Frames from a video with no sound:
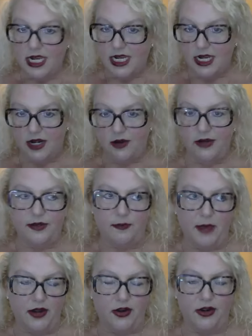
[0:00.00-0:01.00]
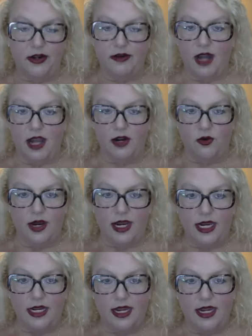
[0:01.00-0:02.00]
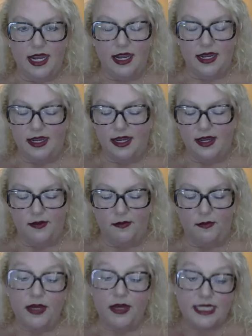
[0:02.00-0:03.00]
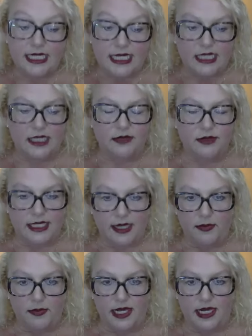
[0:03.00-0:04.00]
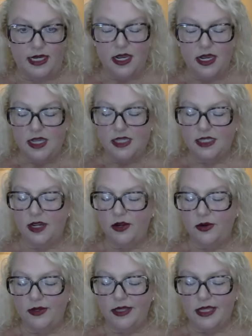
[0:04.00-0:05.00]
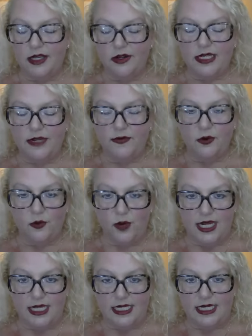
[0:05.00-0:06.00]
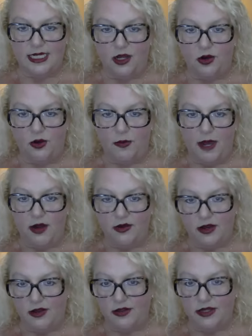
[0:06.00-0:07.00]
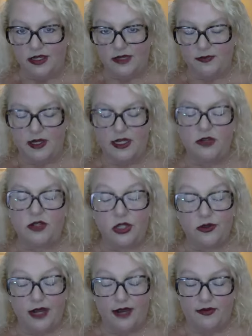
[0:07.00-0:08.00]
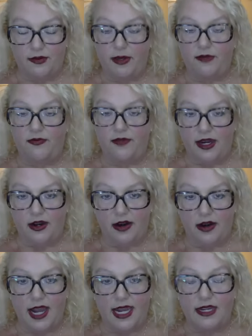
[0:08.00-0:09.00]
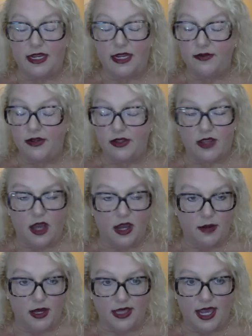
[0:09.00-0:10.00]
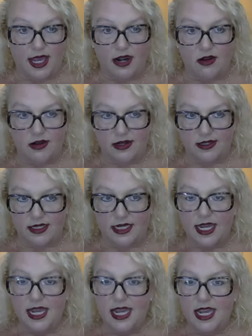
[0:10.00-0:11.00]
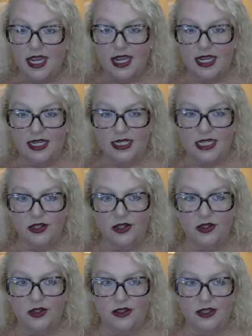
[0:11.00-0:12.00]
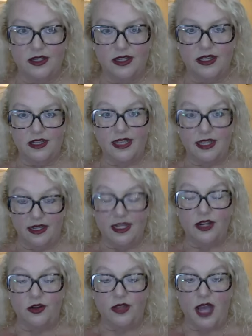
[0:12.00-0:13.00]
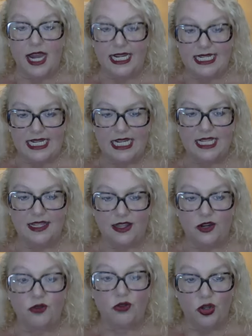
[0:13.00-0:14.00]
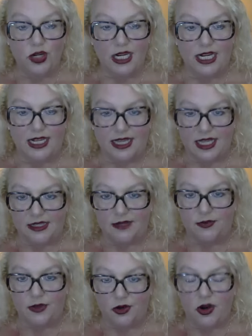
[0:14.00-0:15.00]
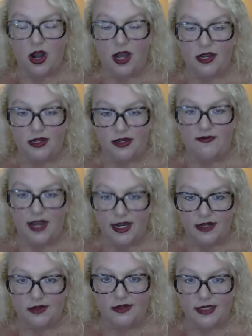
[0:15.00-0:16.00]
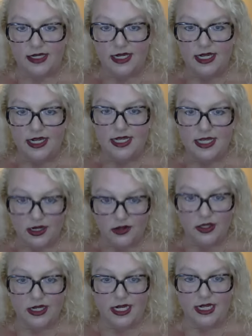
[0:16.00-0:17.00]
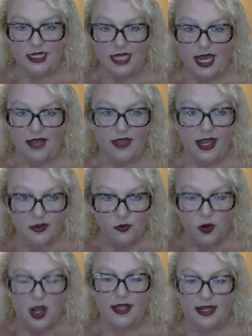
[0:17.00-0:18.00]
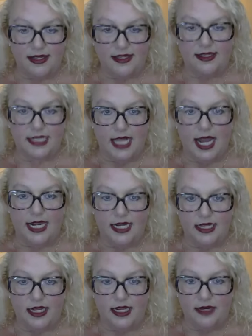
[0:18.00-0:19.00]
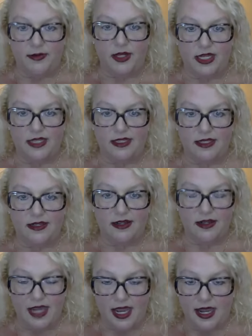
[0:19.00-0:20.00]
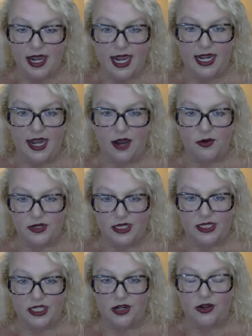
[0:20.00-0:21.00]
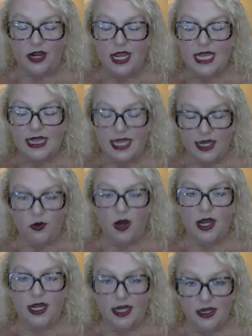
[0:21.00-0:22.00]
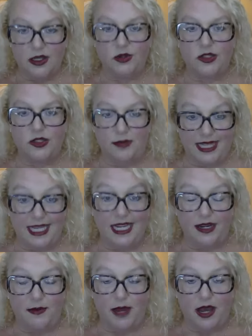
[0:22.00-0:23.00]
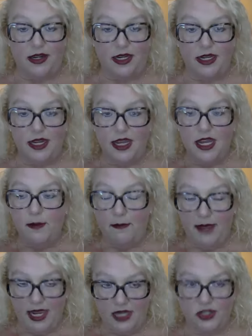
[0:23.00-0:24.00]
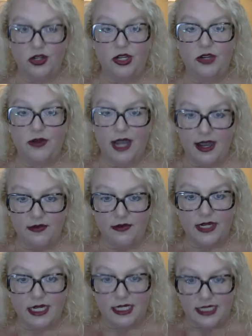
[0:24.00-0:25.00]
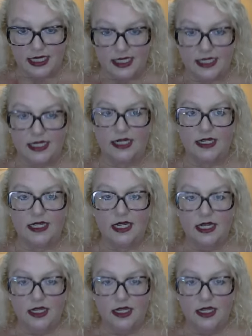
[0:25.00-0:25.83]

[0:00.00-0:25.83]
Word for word: you know it was better not great and um but still it was something so there are different ways to go about all this but you do have to be fair i hadn't even thought about that honestly until the you know the idea that they're looking at this when they're auditing files they're looking at that that's why that's a slide in the nmls uh, eight hours this year they want los to be thinking about it make sure you have a consistent